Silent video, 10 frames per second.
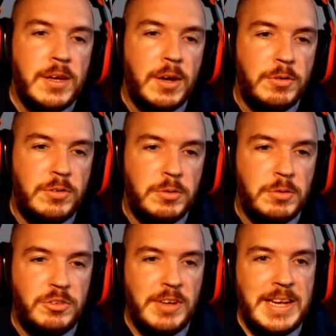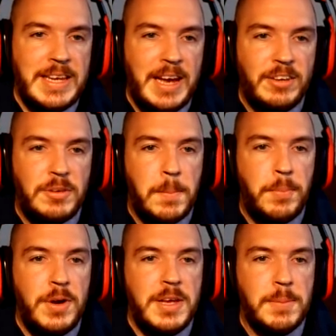go to shader cache,
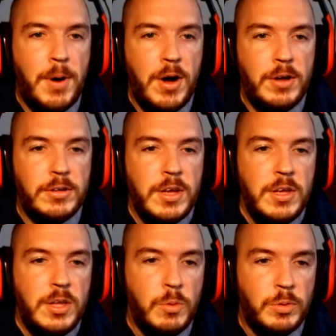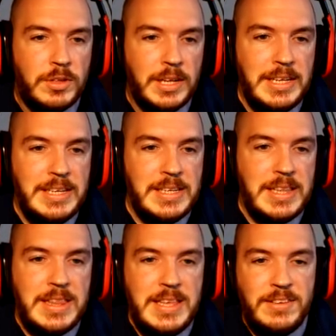pre-compiled, you will delete
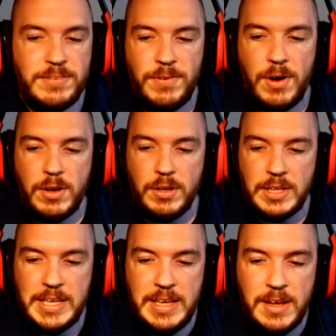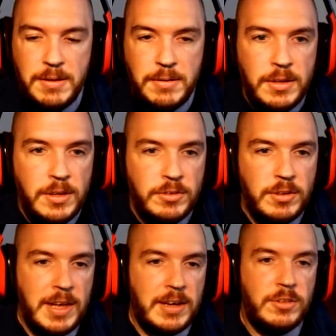this file here,
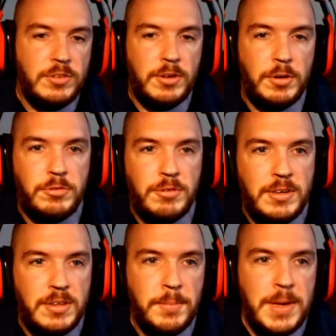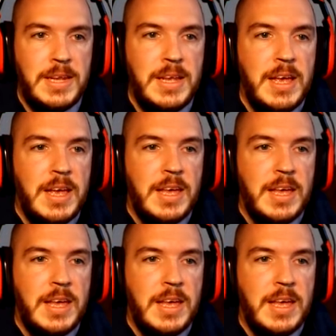so that can just go straight to the bin.